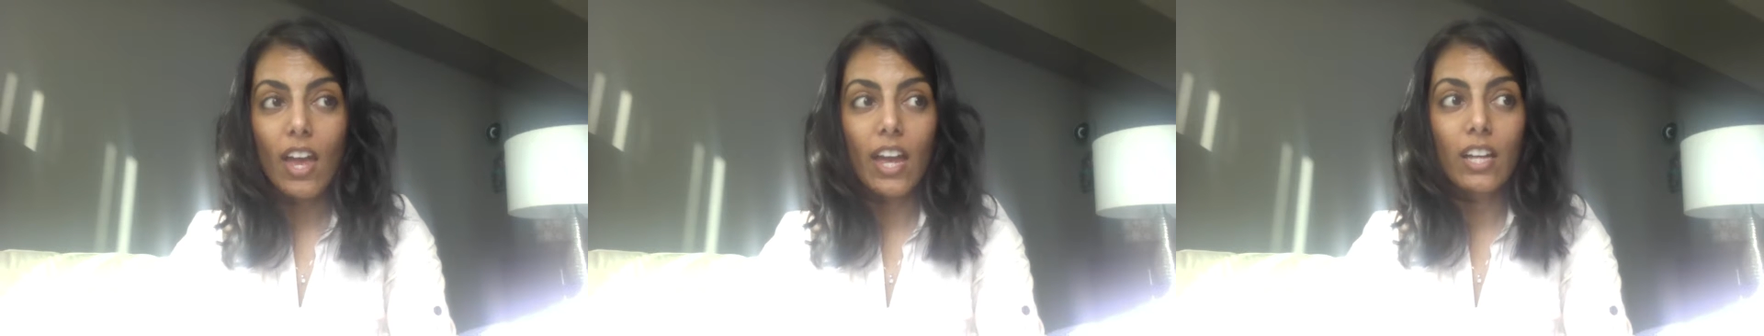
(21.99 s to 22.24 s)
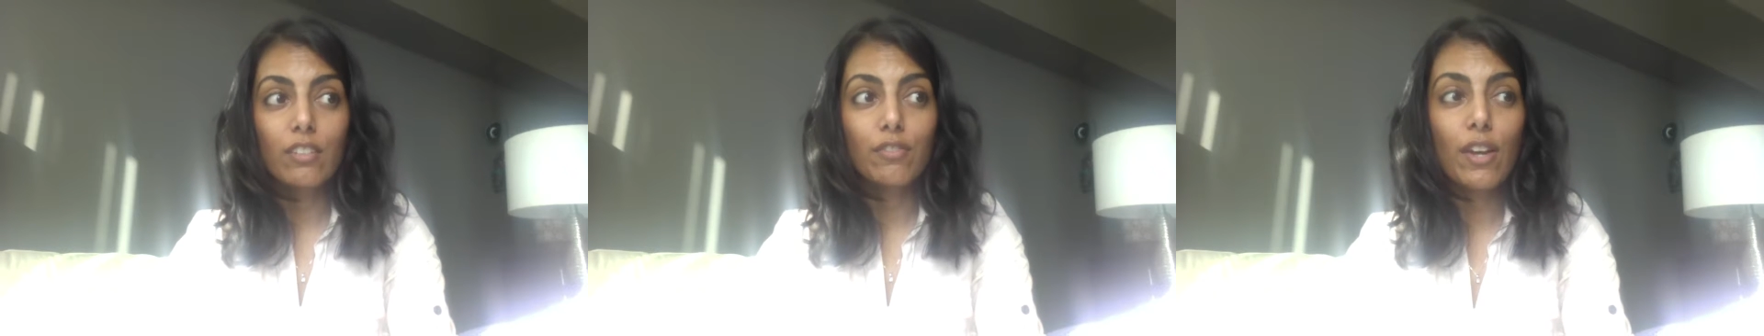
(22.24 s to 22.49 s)

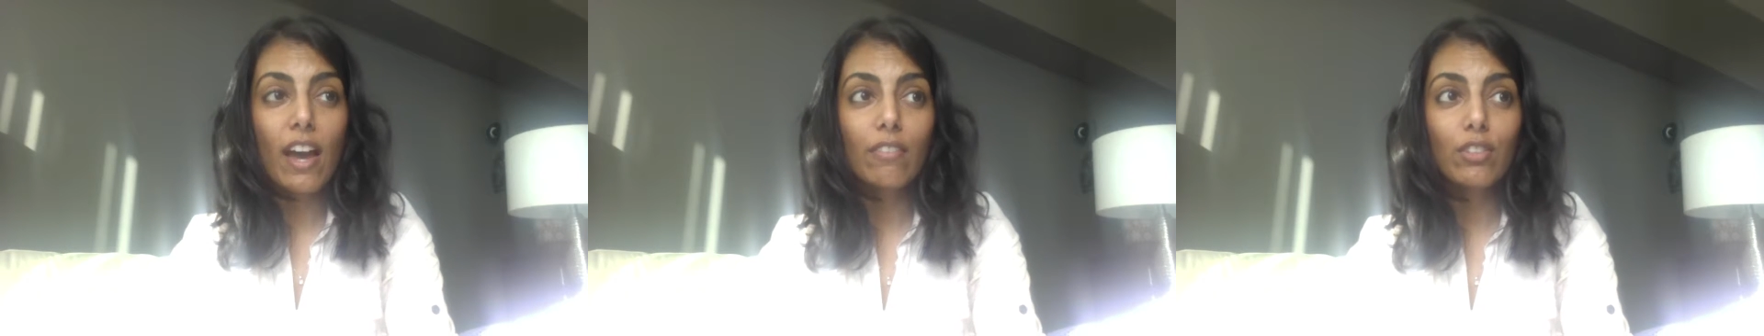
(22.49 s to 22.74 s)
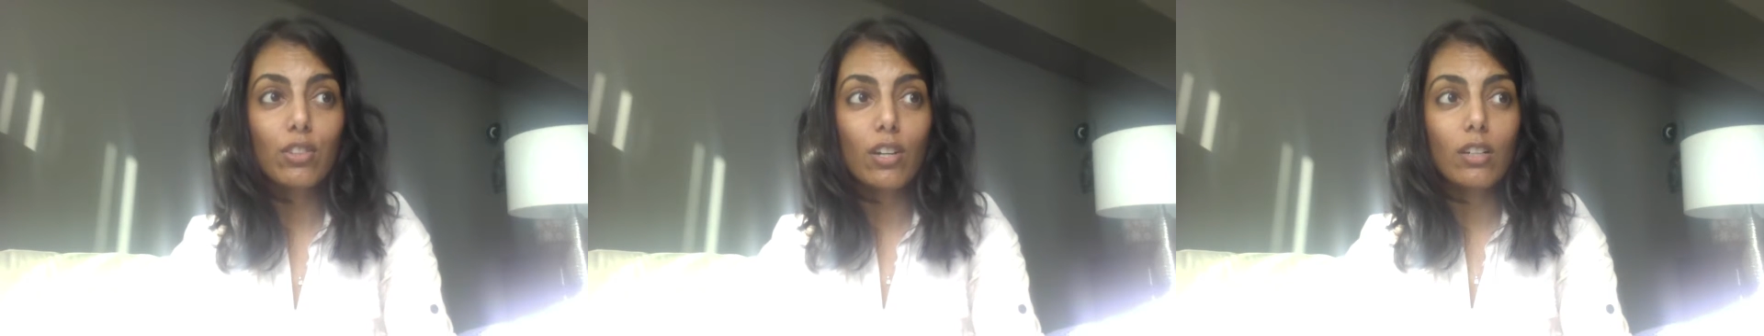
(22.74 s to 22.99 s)
and if you
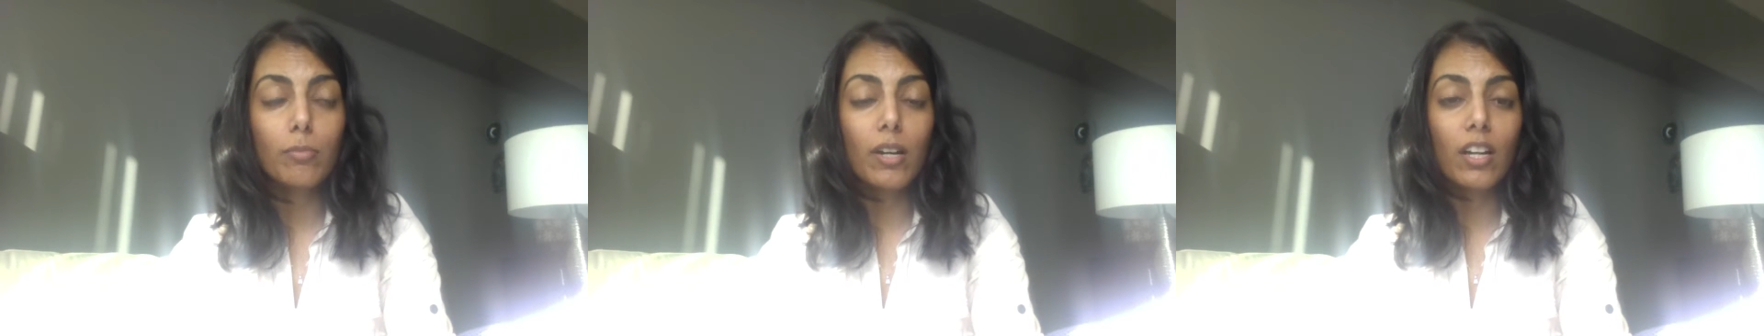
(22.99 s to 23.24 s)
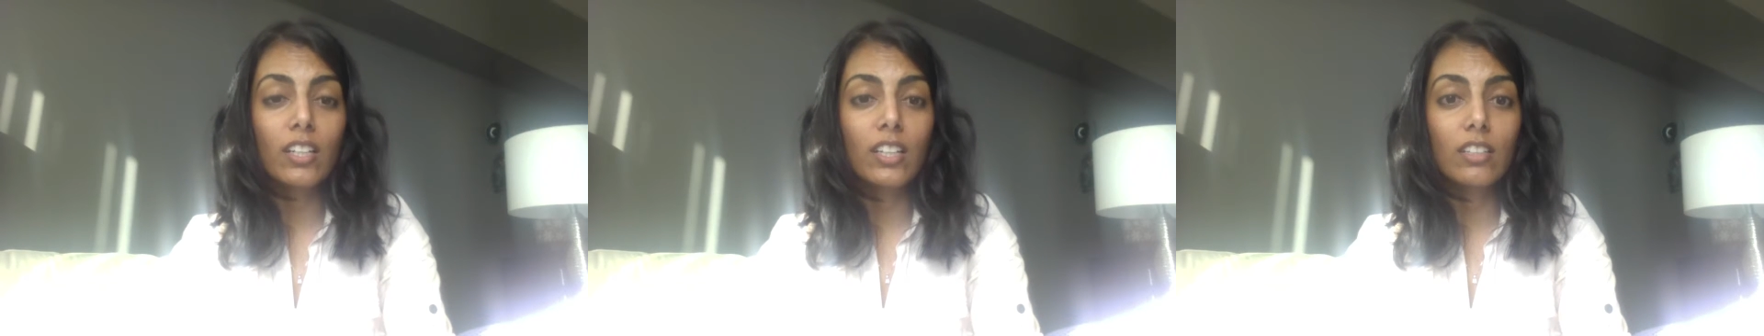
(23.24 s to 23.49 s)
haven't thought
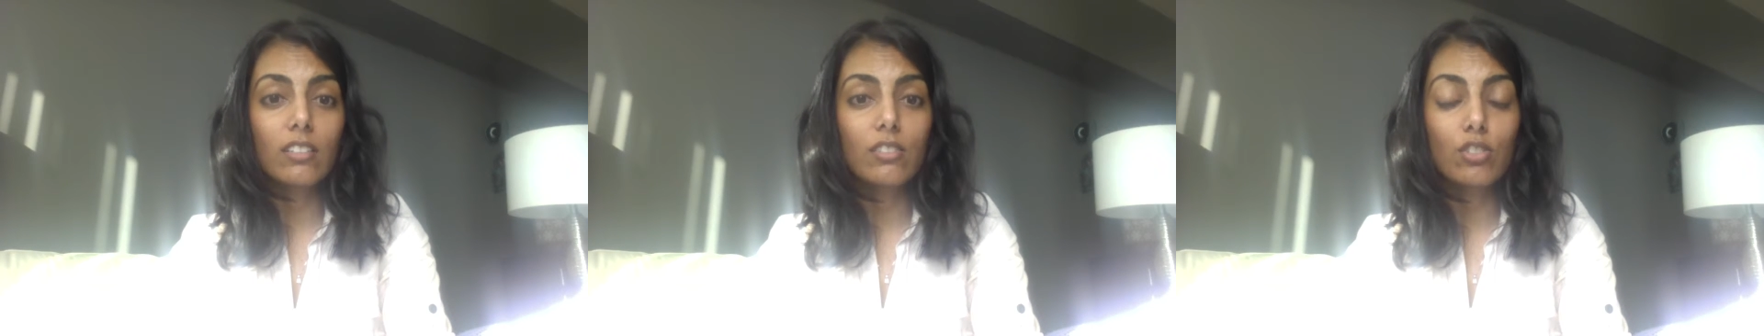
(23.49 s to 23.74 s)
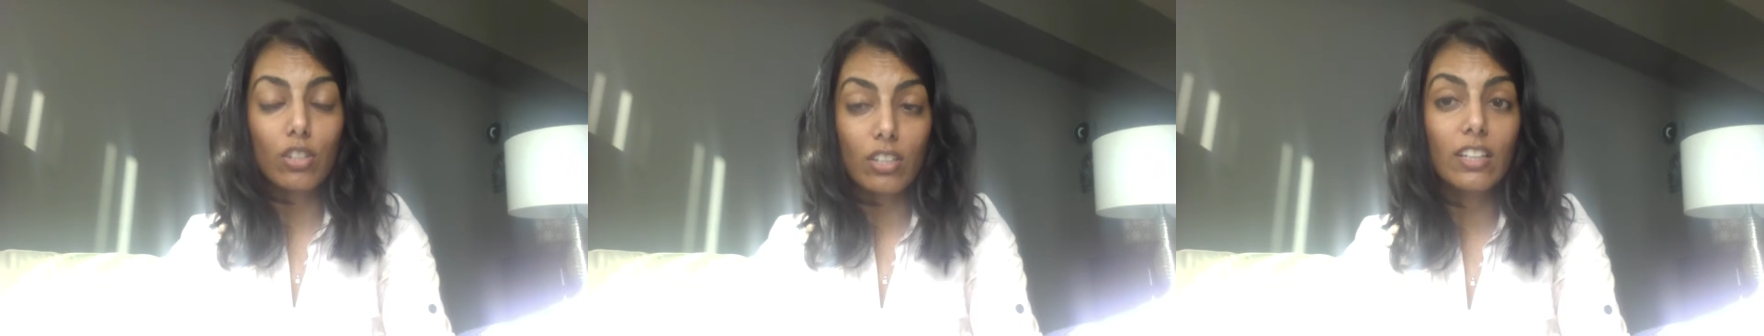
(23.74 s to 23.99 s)
about it,
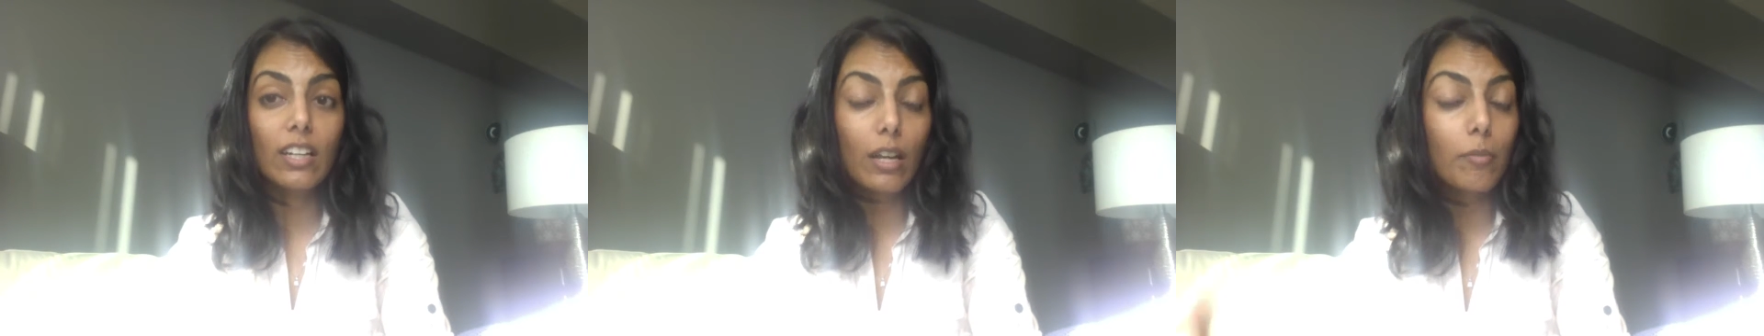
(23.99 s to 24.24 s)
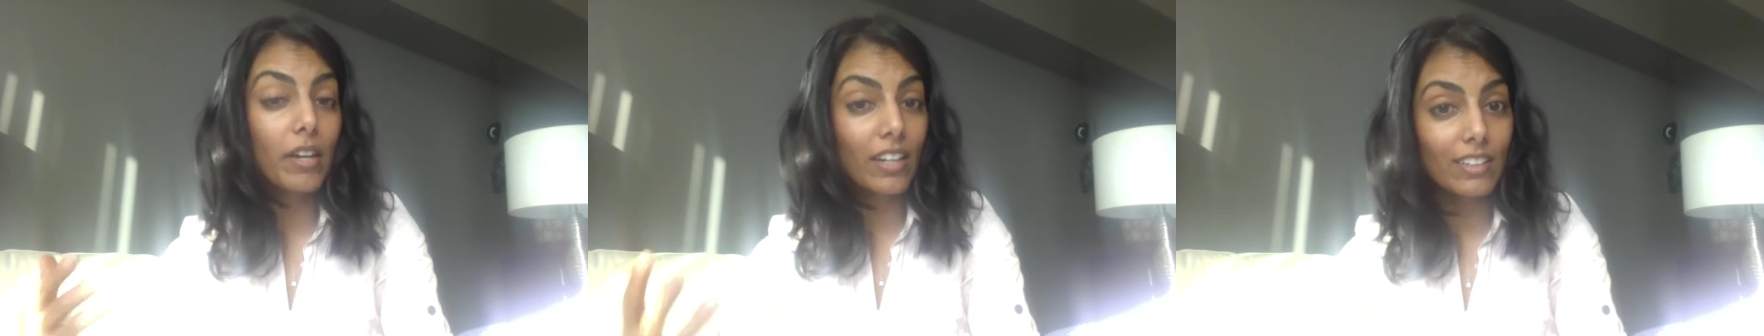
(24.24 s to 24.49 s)
started thinking
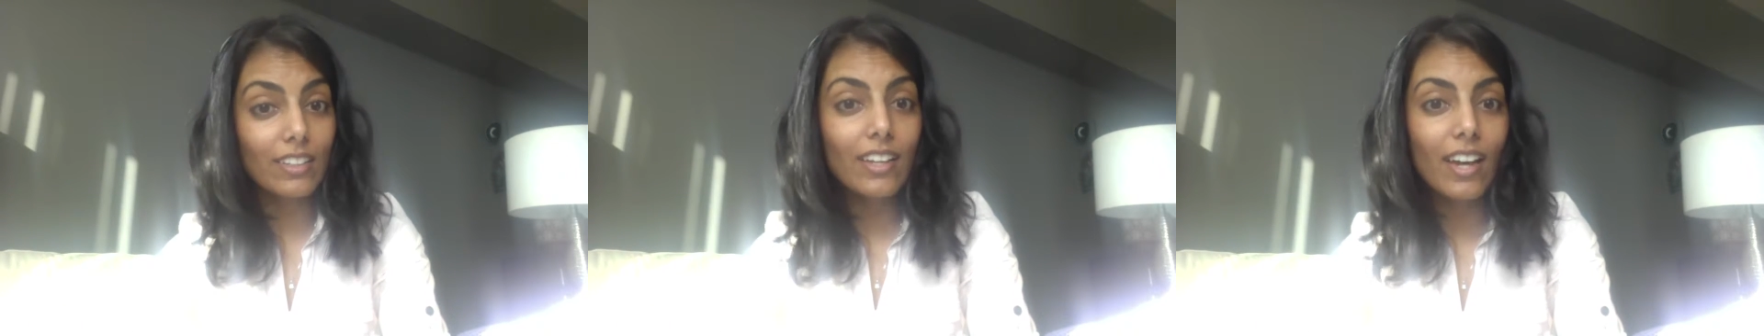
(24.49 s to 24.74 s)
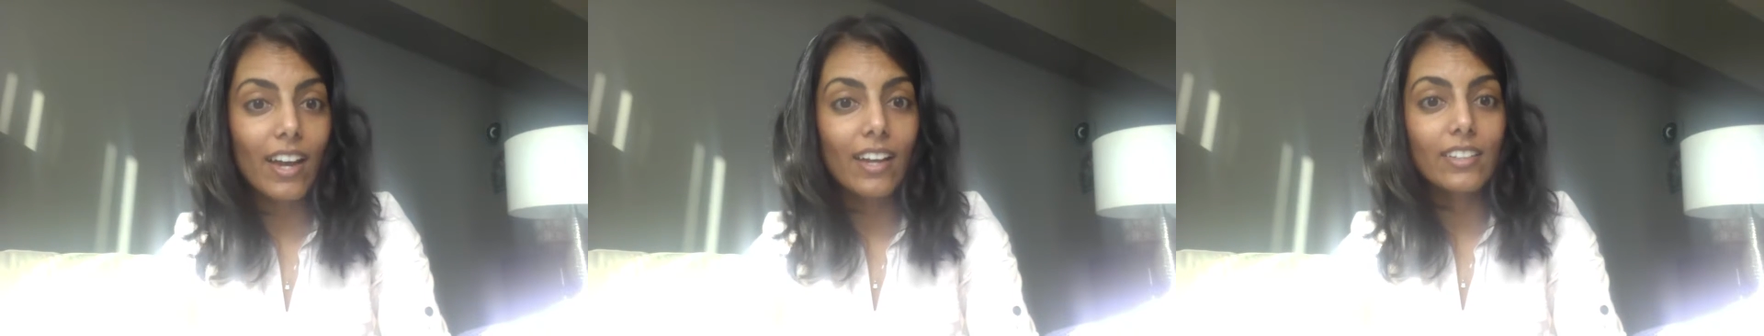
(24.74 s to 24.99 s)
about it
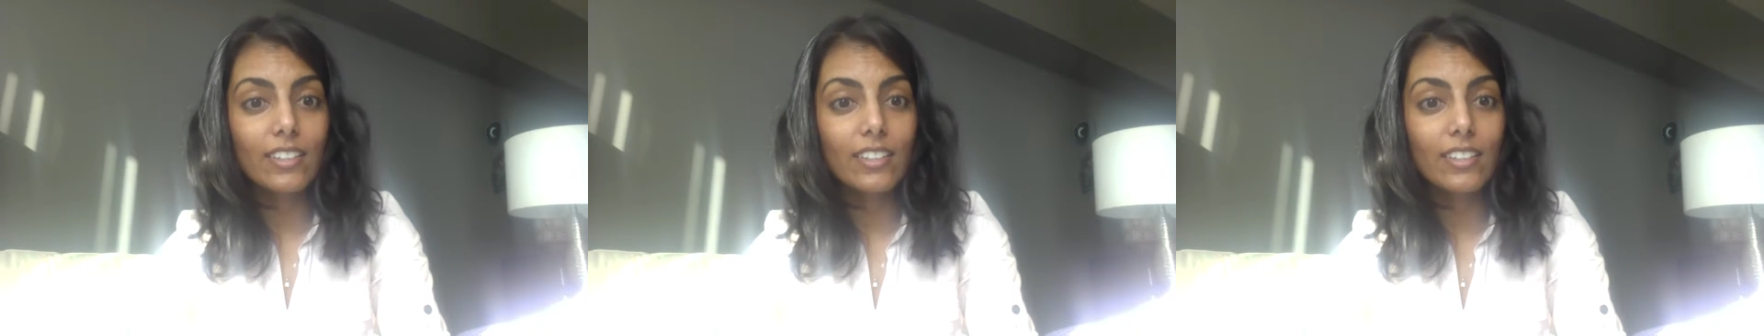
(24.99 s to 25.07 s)
yet,